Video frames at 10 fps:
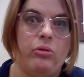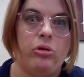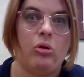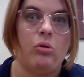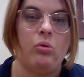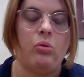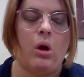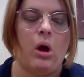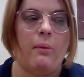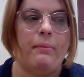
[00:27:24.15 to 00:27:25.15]
So
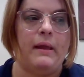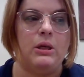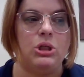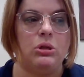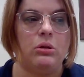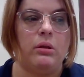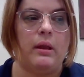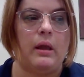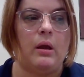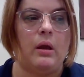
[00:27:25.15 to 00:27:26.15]
the initial
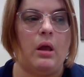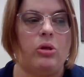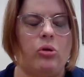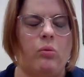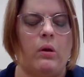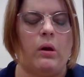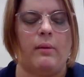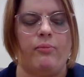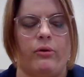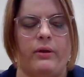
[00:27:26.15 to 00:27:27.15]
thing, so when I
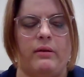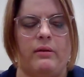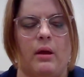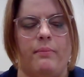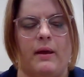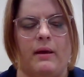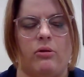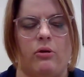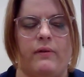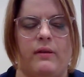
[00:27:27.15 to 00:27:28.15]
brought this up, tech
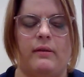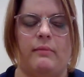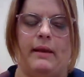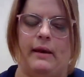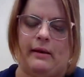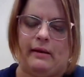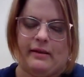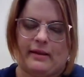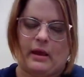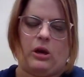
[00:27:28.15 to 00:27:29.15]
services immediately
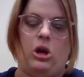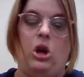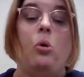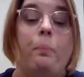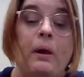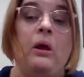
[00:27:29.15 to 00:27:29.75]
said, nope,